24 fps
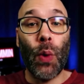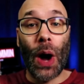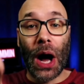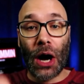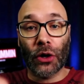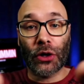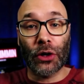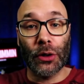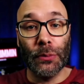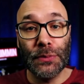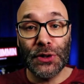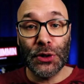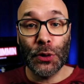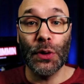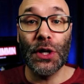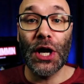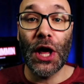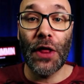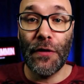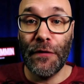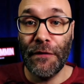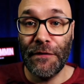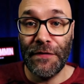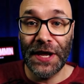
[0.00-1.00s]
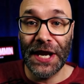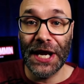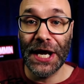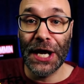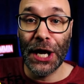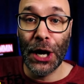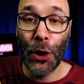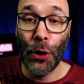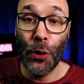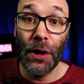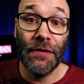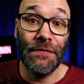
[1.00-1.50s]
Starting in the
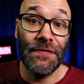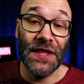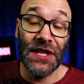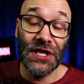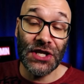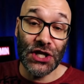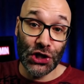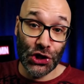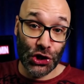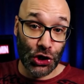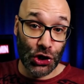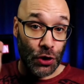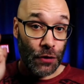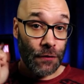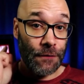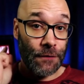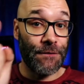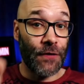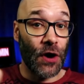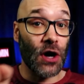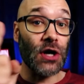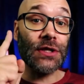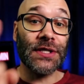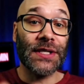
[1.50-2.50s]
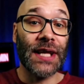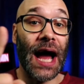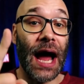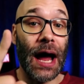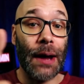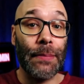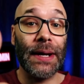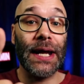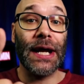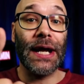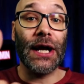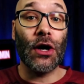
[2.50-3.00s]
back, he's got a blue
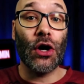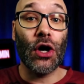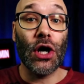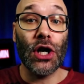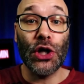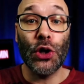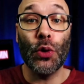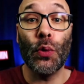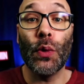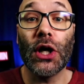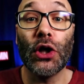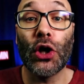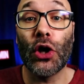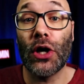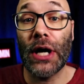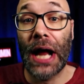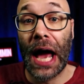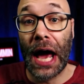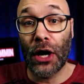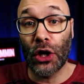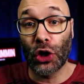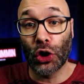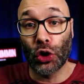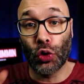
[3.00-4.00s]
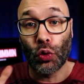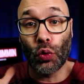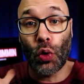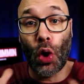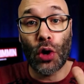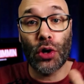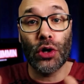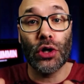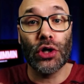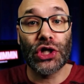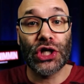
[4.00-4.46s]
light kind of lighting up